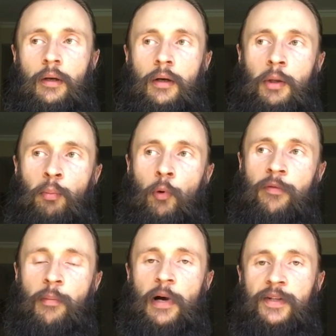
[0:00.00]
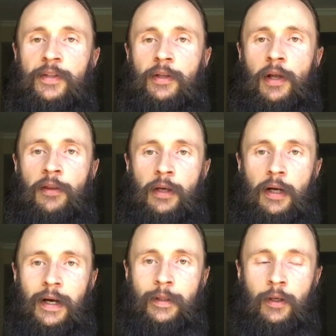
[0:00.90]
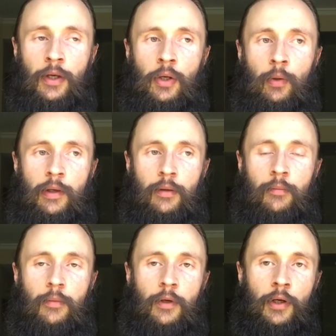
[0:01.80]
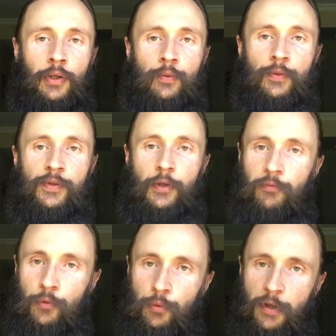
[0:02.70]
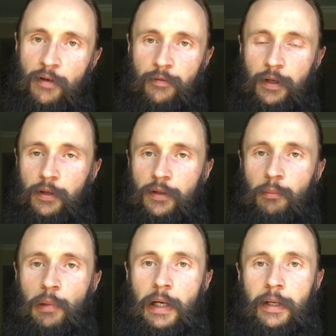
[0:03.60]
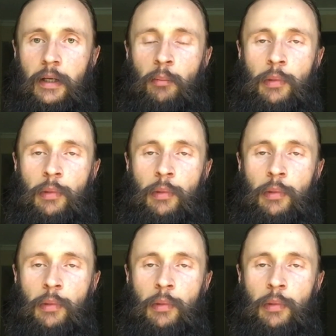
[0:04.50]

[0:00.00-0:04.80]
both Vipassana and I think Hatha yoga use the root via the body,